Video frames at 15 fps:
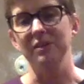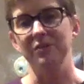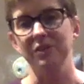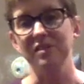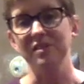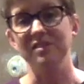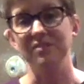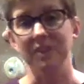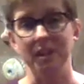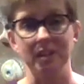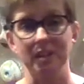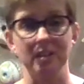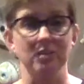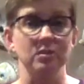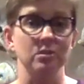first
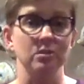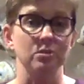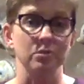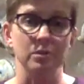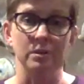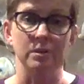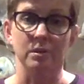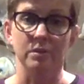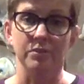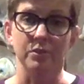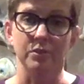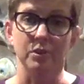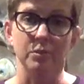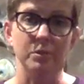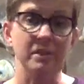violin tutorial for
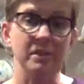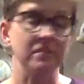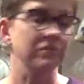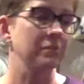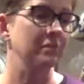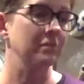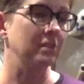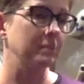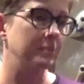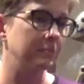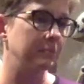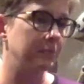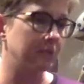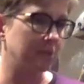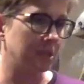Waltz from Sleeping
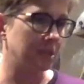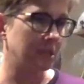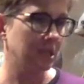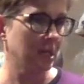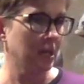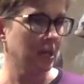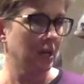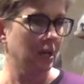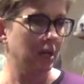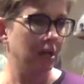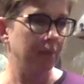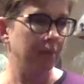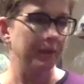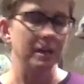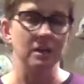Beauty
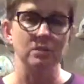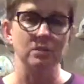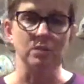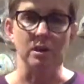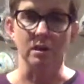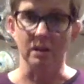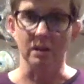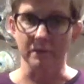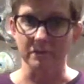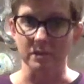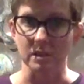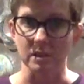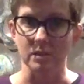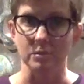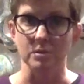by
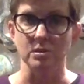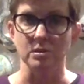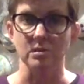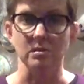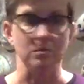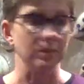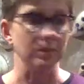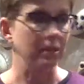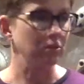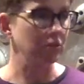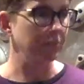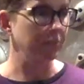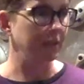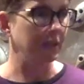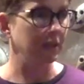Tchaikovsky, which is arranged
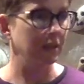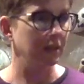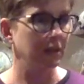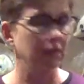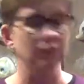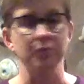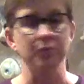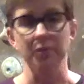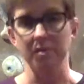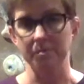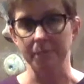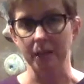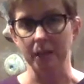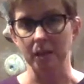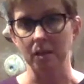by Leland
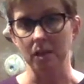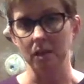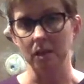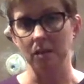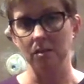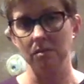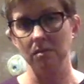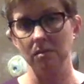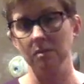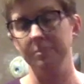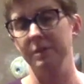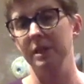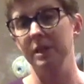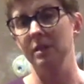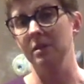Forestblad. And this is a
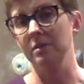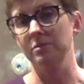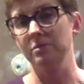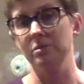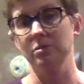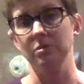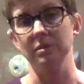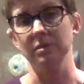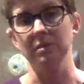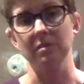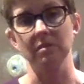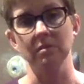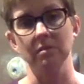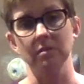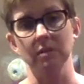play-along tutorial,
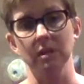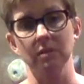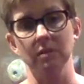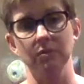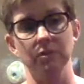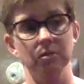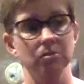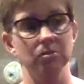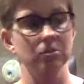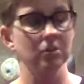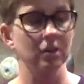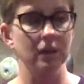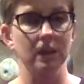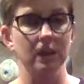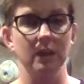so if you do not
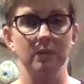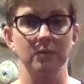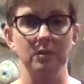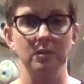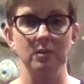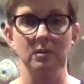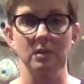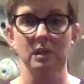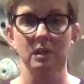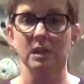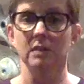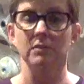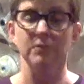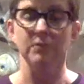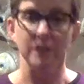have your
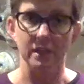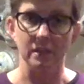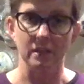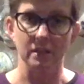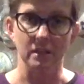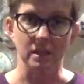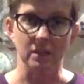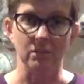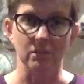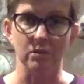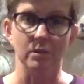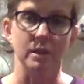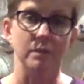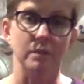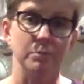violin out, go
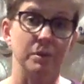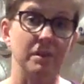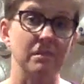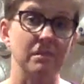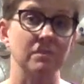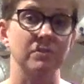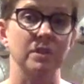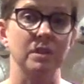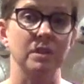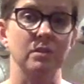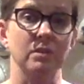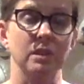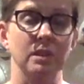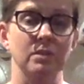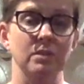ahead and pause the video
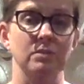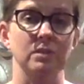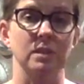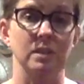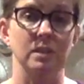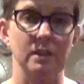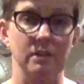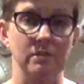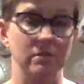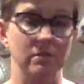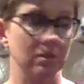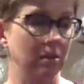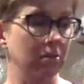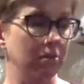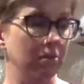and get it out so that
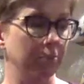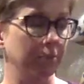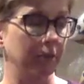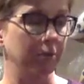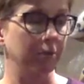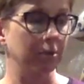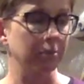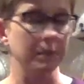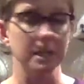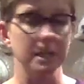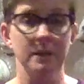you can play with me.